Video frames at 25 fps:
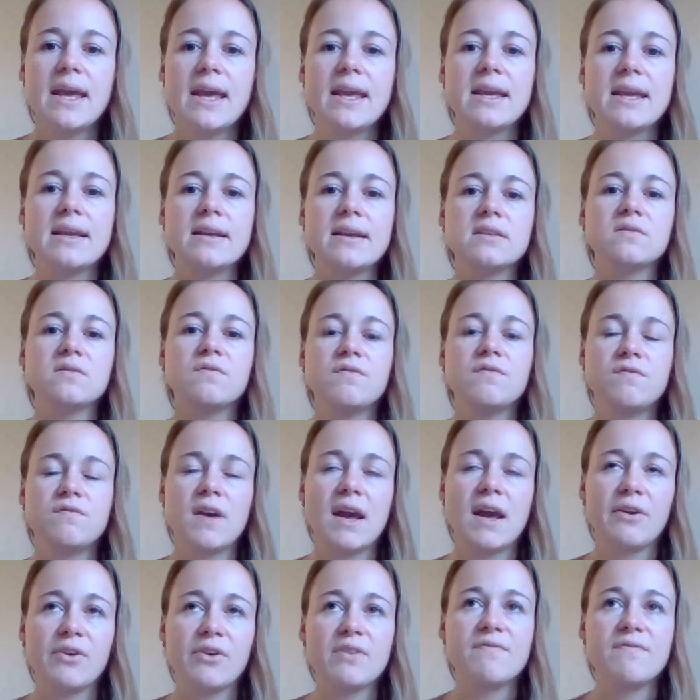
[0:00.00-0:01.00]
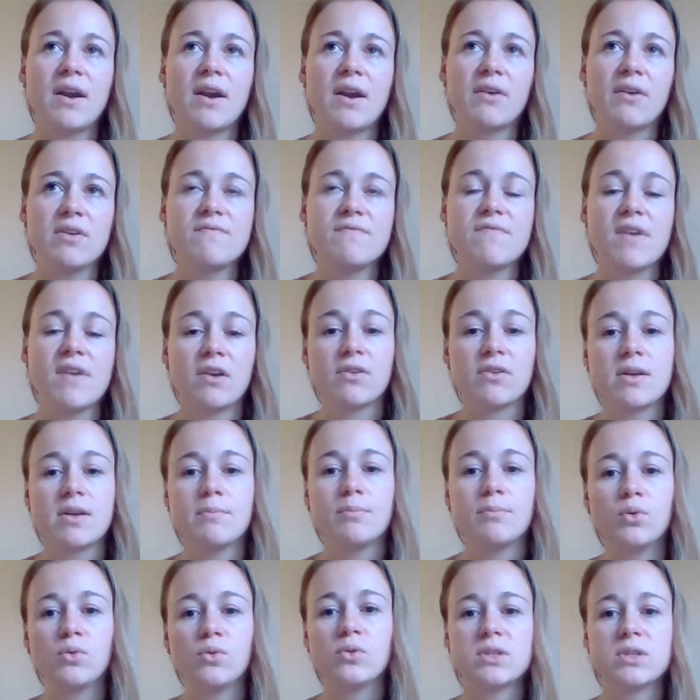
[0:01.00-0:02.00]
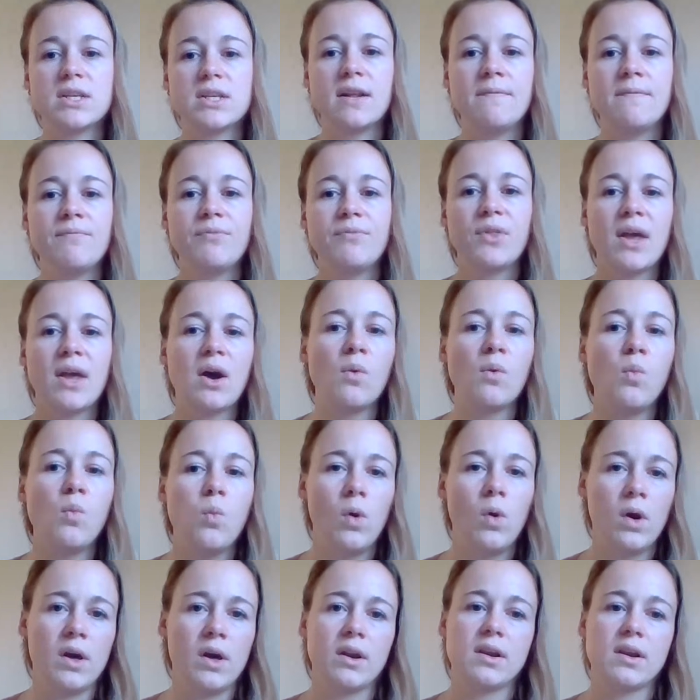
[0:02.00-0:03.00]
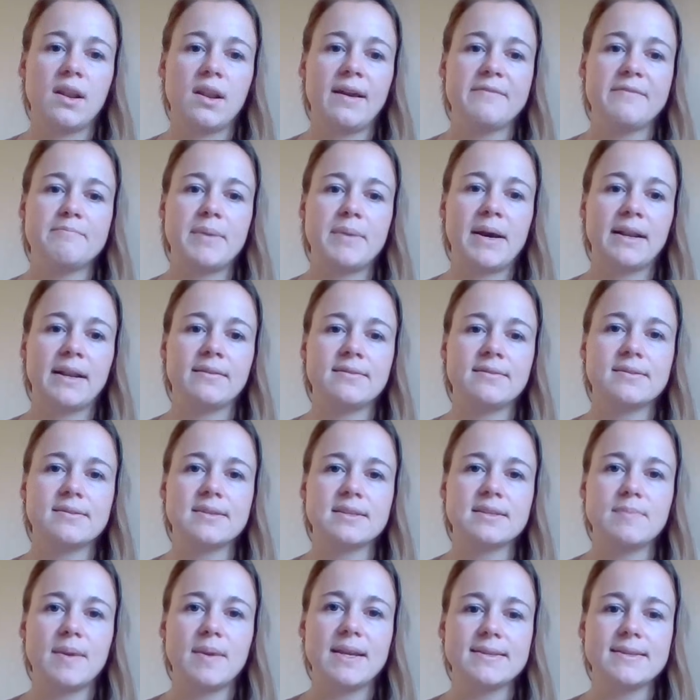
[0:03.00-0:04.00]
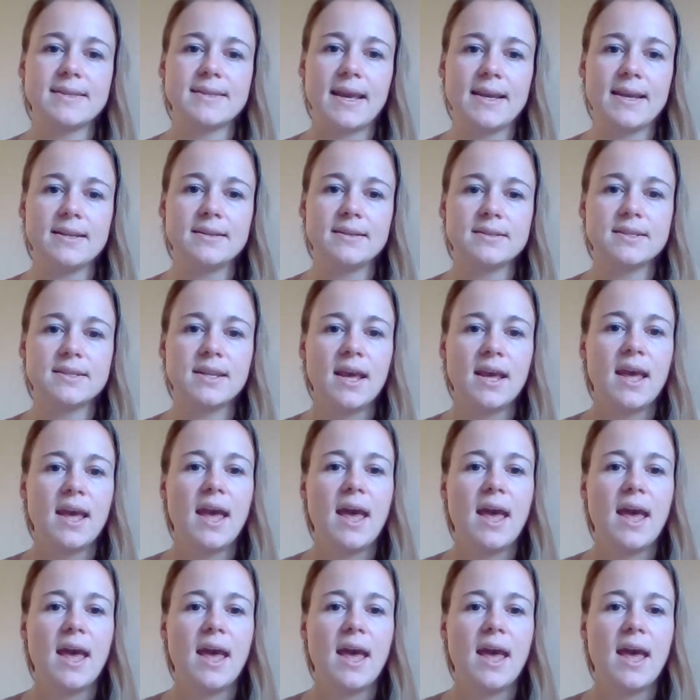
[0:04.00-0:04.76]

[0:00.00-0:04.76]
it is very, very, very important that a work life balance is maintained.